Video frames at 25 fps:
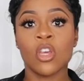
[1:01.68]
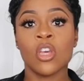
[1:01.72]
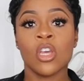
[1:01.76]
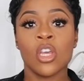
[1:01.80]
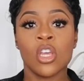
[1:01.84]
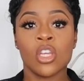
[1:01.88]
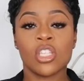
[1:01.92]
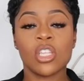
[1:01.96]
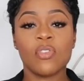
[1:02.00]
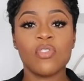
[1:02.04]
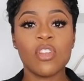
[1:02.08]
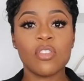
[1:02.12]

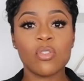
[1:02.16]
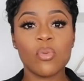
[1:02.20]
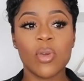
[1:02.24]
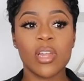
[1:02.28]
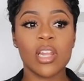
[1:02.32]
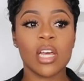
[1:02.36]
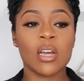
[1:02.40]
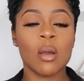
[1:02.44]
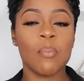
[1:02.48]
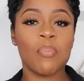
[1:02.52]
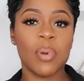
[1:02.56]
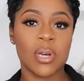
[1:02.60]
You definitely have to
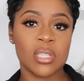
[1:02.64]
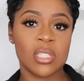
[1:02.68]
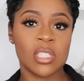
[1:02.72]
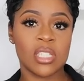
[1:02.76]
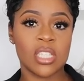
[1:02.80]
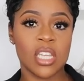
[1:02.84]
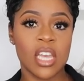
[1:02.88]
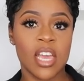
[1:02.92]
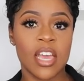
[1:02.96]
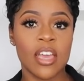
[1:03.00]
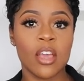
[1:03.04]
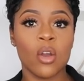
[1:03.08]
wear like a
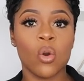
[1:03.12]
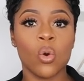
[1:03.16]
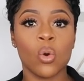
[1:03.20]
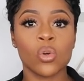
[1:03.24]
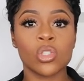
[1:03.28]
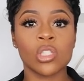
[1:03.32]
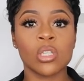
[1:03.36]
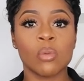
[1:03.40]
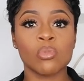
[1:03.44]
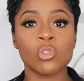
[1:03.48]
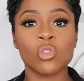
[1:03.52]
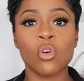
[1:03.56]
bustier
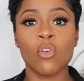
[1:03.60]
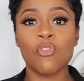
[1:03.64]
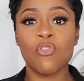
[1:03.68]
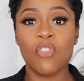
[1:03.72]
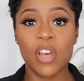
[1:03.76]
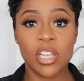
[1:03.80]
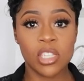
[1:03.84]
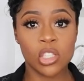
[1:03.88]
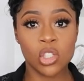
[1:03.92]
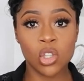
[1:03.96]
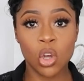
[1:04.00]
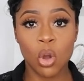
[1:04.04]
or some sort of
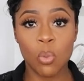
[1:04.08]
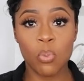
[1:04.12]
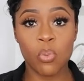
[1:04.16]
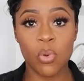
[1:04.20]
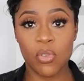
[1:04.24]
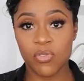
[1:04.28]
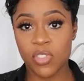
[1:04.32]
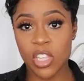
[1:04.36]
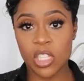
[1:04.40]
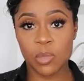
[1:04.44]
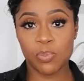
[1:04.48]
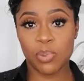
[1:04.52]
vest top
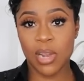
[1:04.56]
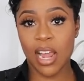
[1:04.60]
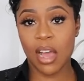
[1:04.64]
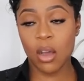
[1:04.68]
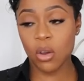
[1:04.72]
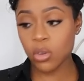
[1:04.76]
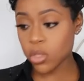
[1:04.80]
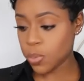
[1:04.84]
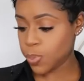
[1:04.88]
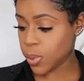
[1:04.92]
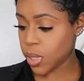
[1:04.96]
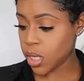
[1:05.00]
with this
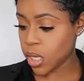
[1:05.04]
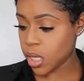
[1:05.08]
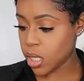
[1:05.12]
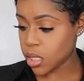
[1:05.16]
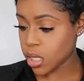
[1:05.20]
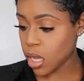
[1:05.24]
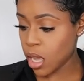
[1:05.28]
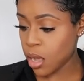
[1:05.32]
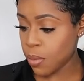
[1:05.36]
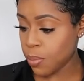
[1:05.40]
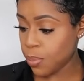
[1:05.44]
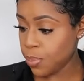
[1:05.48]
blouse
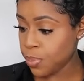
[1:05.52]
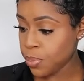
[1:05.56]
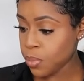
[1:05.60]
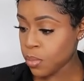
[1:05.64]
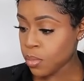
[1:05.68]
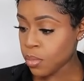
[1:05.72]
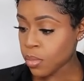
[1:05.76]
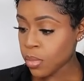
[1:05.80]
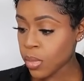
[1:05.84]
because um